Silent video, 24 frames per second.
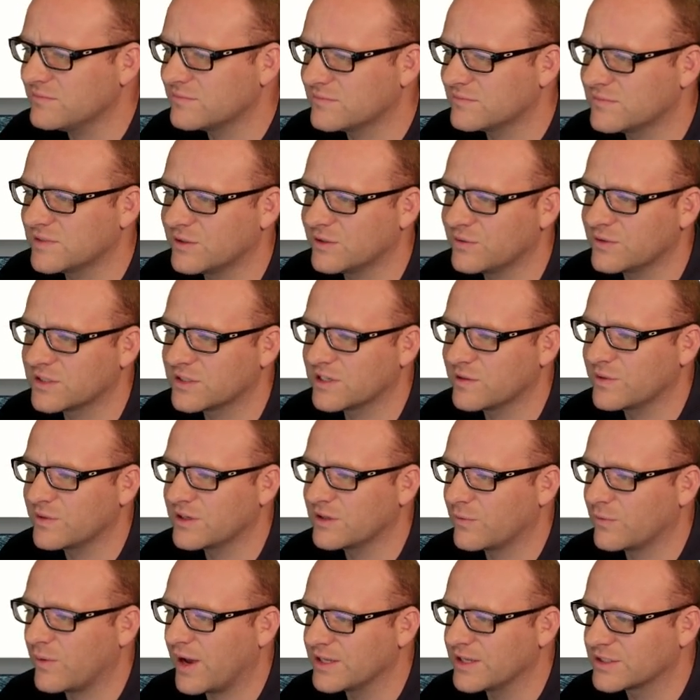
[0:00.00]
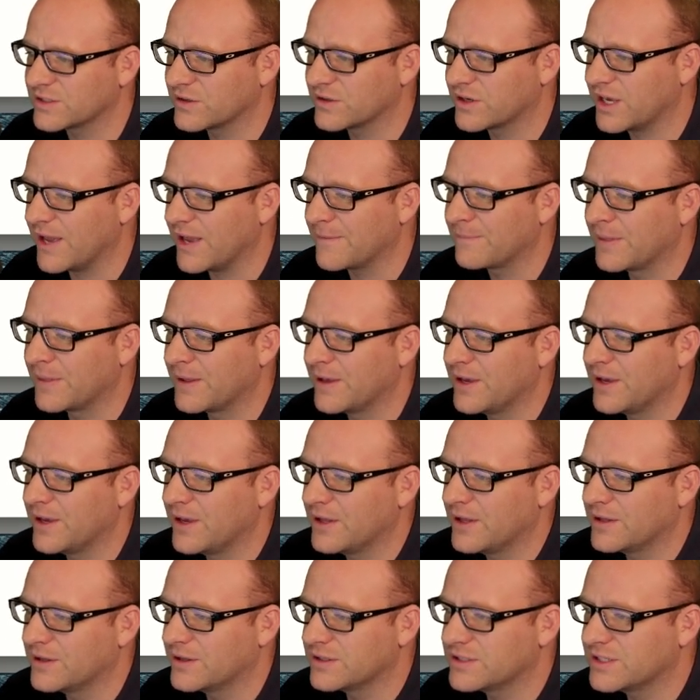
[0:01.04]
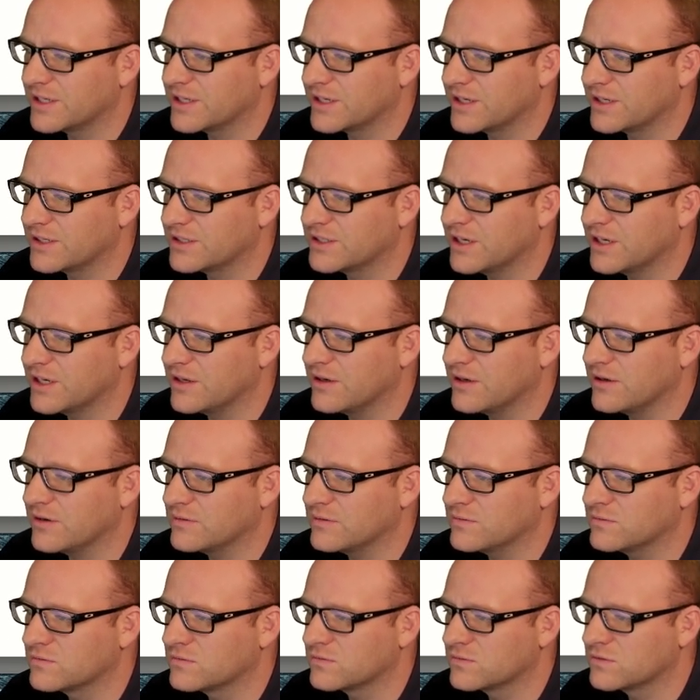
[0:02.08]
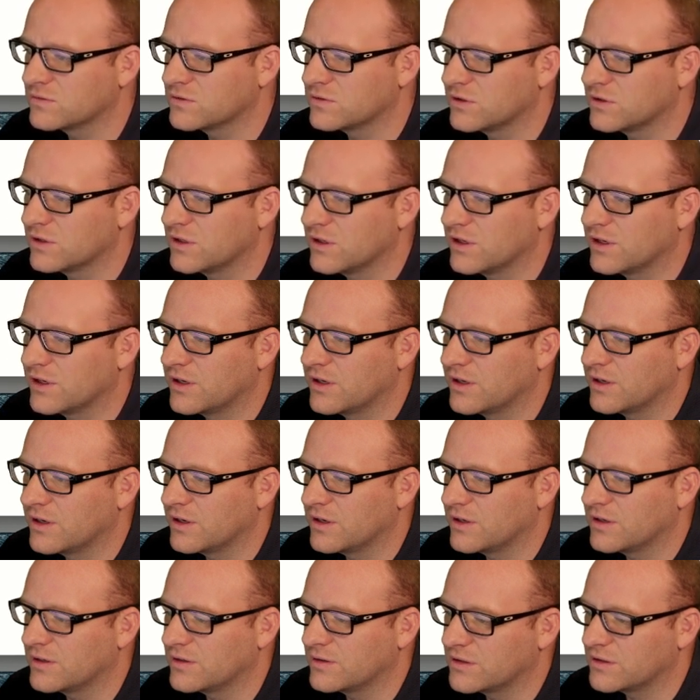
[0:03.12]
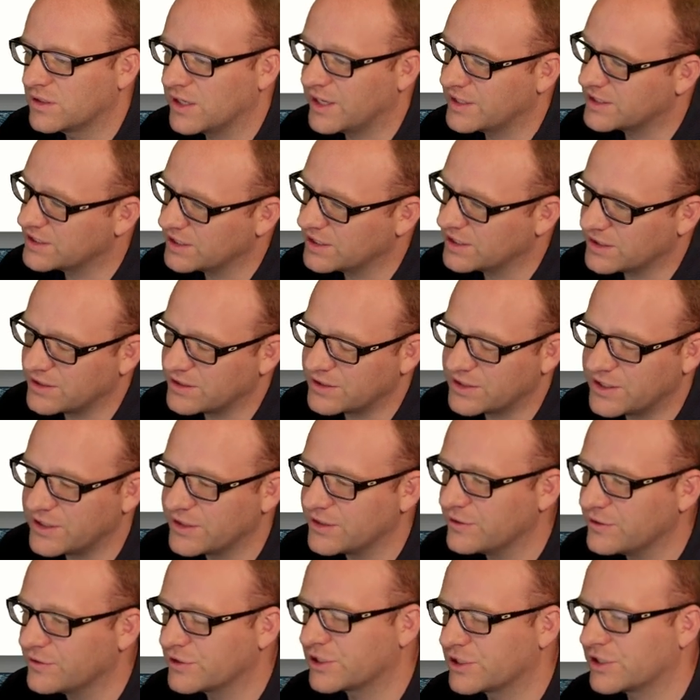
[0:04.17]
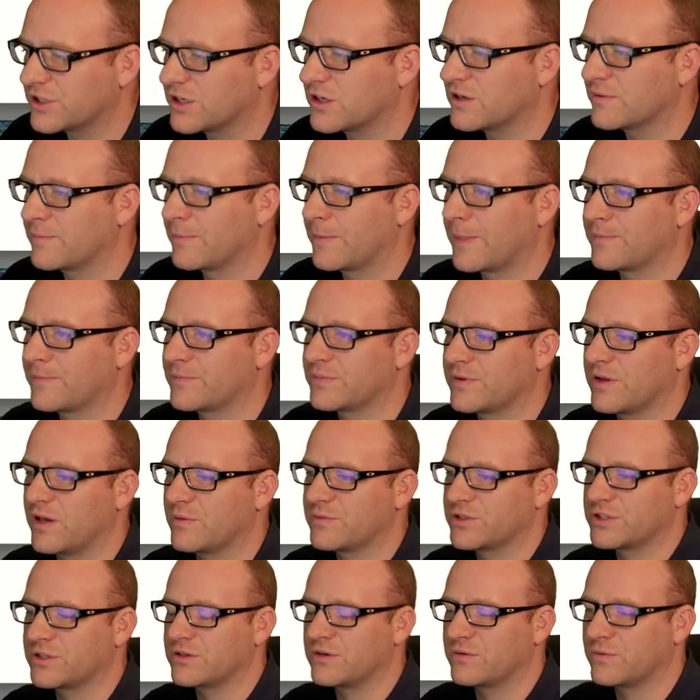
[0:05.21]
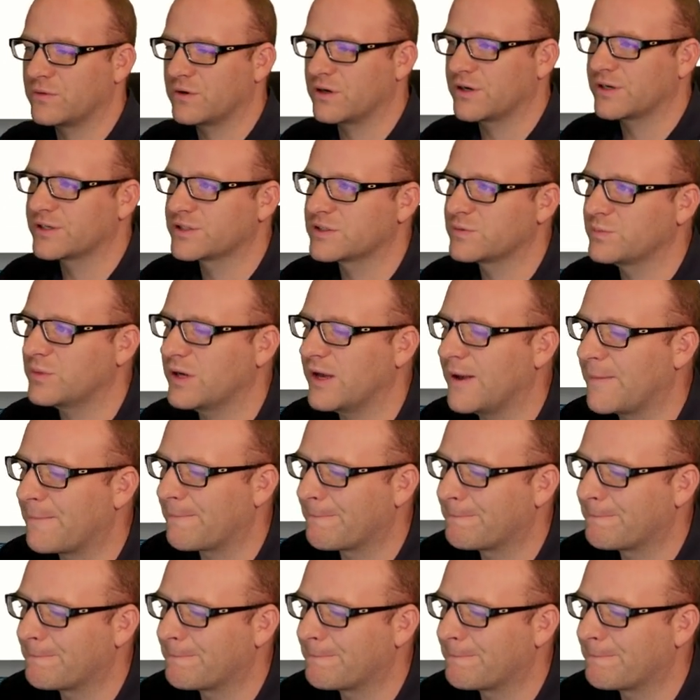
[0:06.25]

be the wiser. Okay. Let's hit continue. Test and continue. Sure. I'm sure it works, but